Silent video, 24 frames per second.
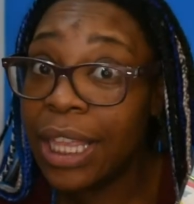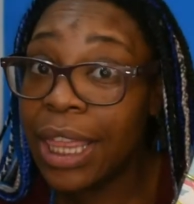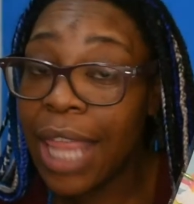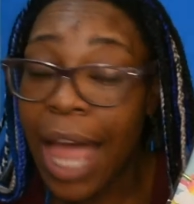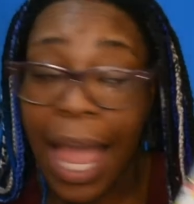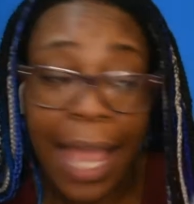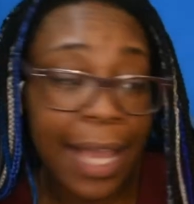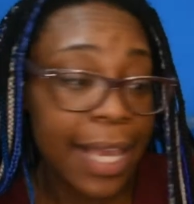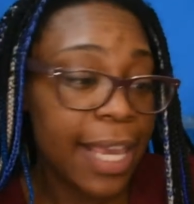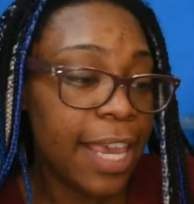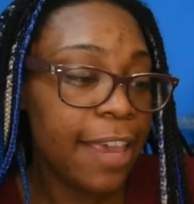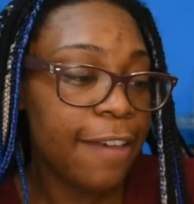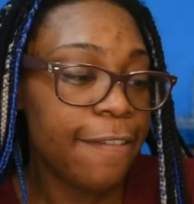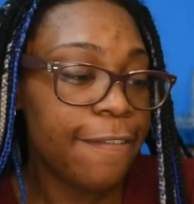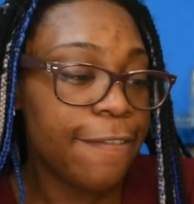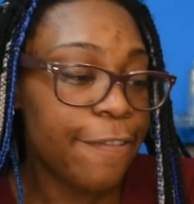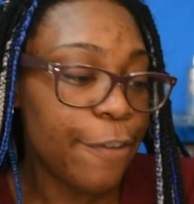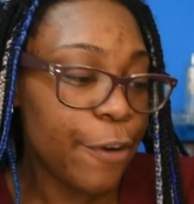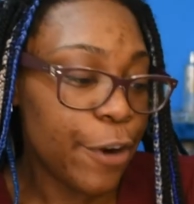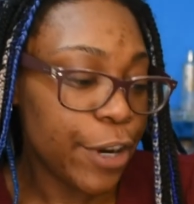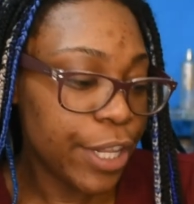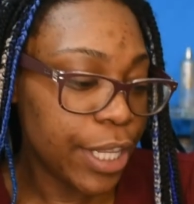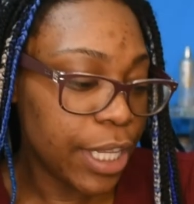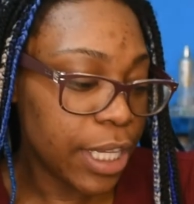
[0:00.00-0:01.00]
like it
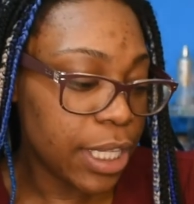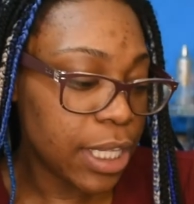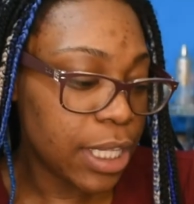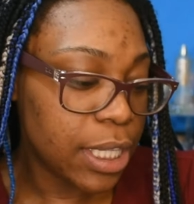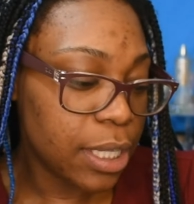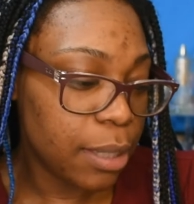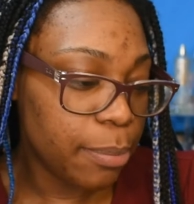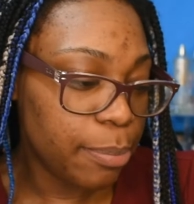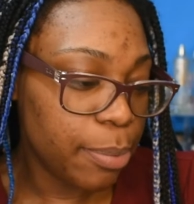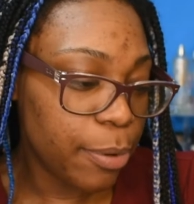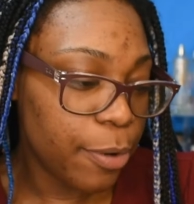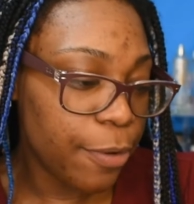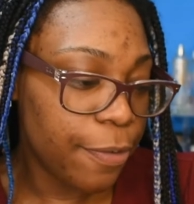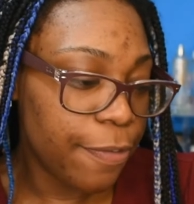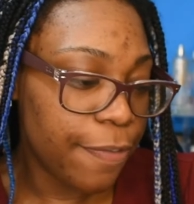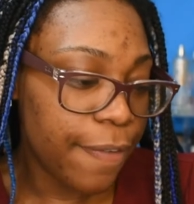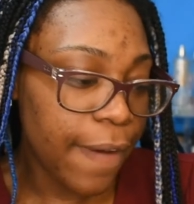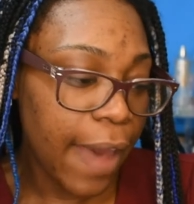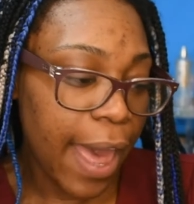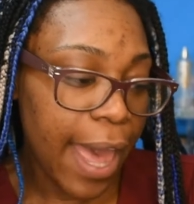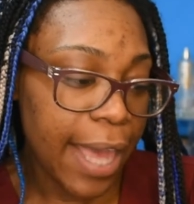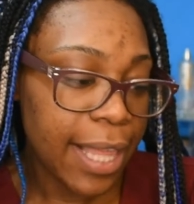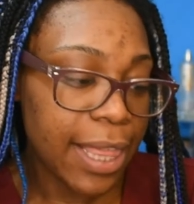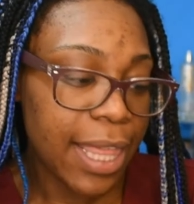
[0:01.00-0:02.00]
for the simple
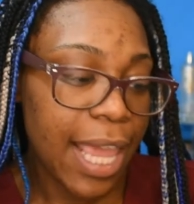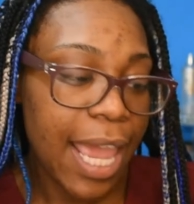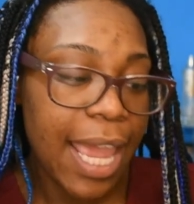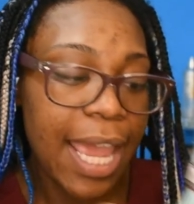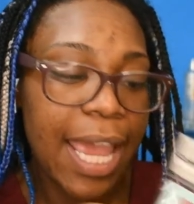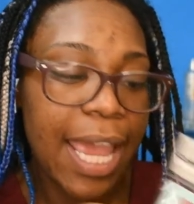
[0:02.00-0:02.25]
fact that